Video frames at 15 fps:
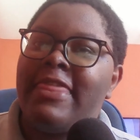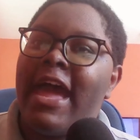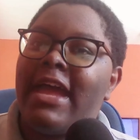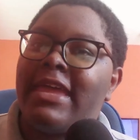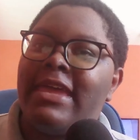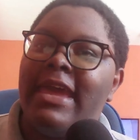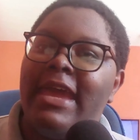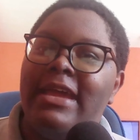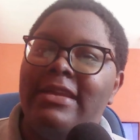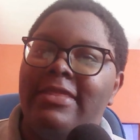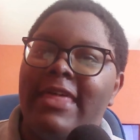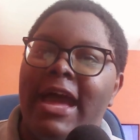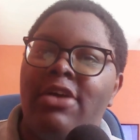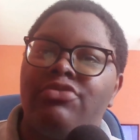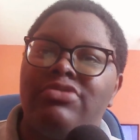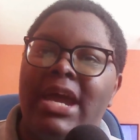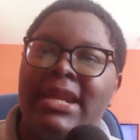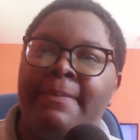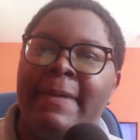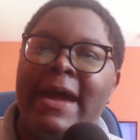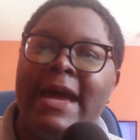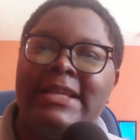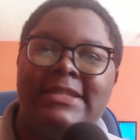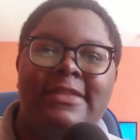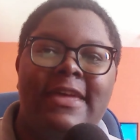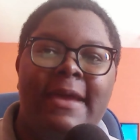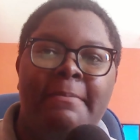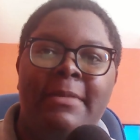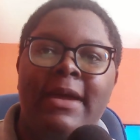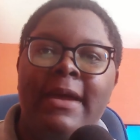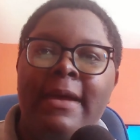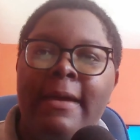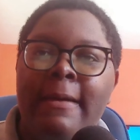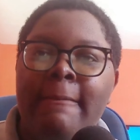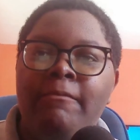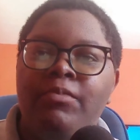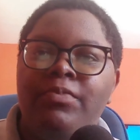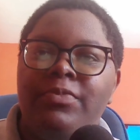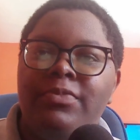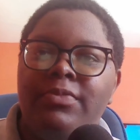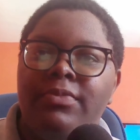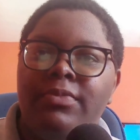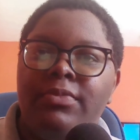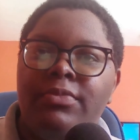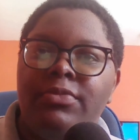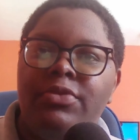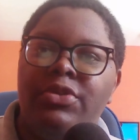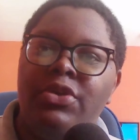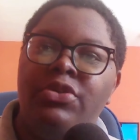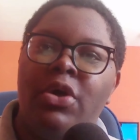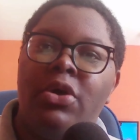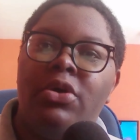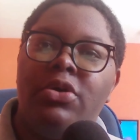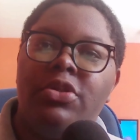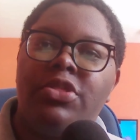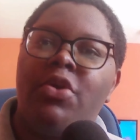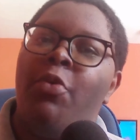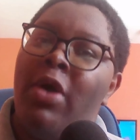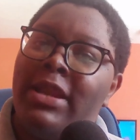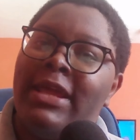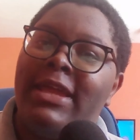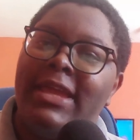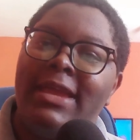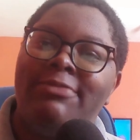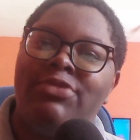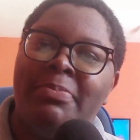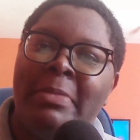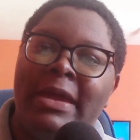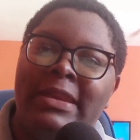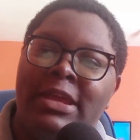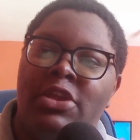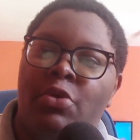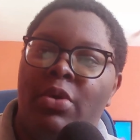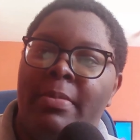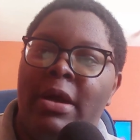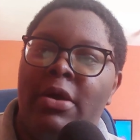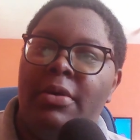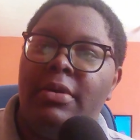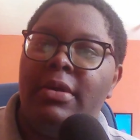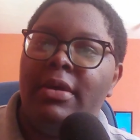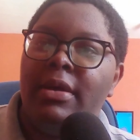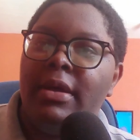that kid that ran past them. You know, the one I keep reminding you about.